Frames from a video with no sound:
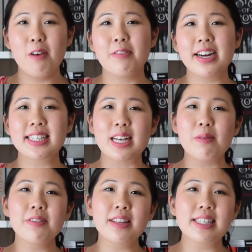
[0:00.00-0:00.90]
For
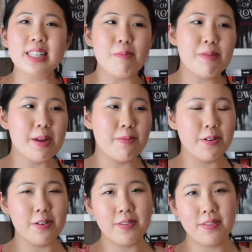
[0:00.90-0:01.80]
example, there's some
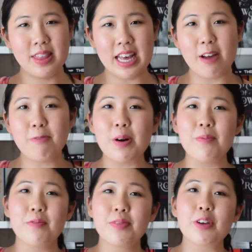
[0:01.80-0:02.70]
people there
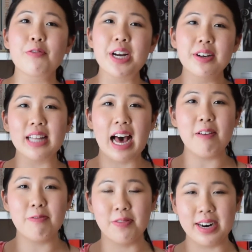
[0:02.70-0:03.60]
from the real
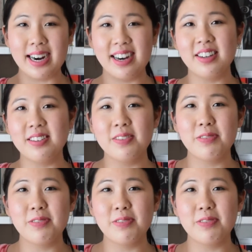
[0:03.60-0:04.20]
life world,